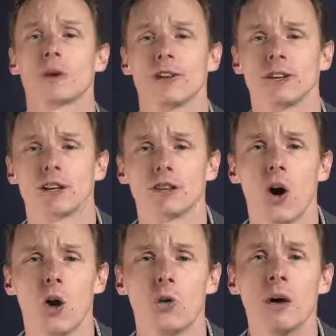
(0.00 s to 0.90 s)
around the
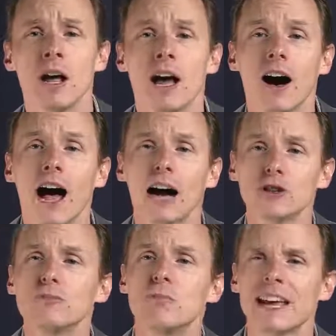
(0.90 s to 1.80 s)
globe. How
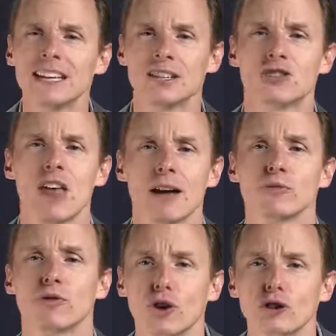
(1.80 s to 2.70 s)
do you manage that
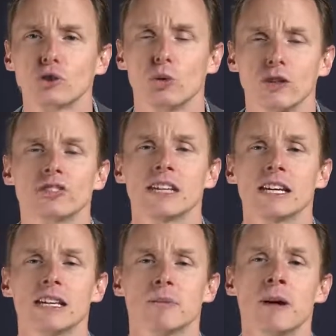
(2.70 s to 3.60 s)
virtual
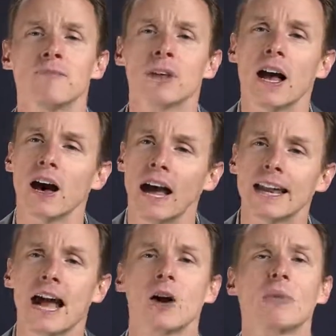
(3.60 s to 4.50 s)
team?
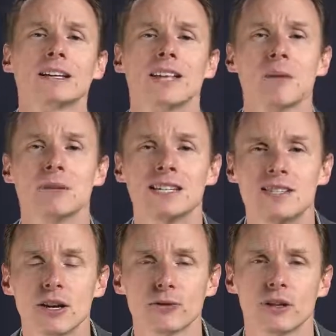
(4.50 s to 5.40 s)
And how might that be
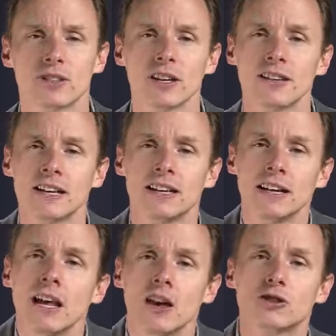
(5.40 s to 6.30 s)
different
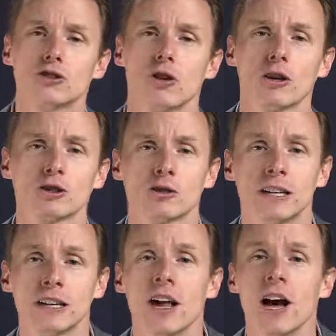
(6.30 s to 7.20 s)
than
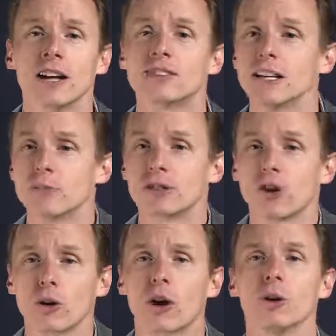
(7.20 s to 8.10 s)
structuring a team that's
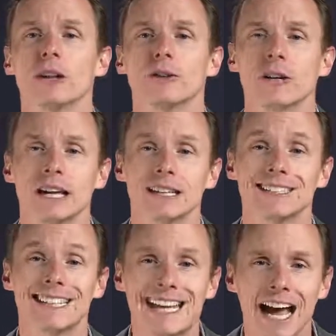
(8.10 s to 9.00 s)
all co-located
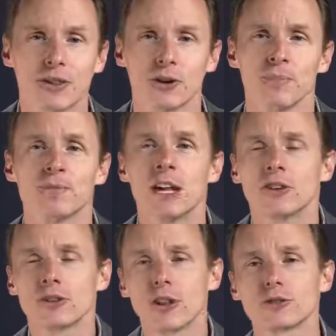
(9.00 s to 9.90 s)
together?
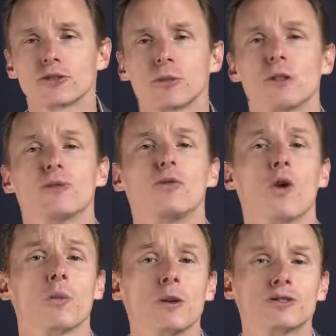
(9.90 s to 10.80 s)
So those are some of the
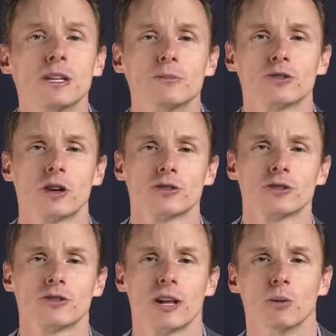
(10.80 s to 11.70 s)
formal team
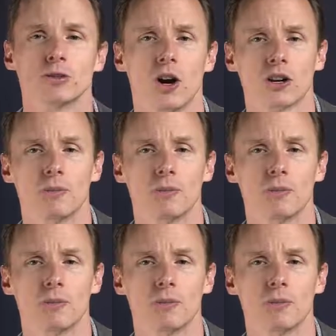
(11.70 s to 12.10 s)
structures that we'll talk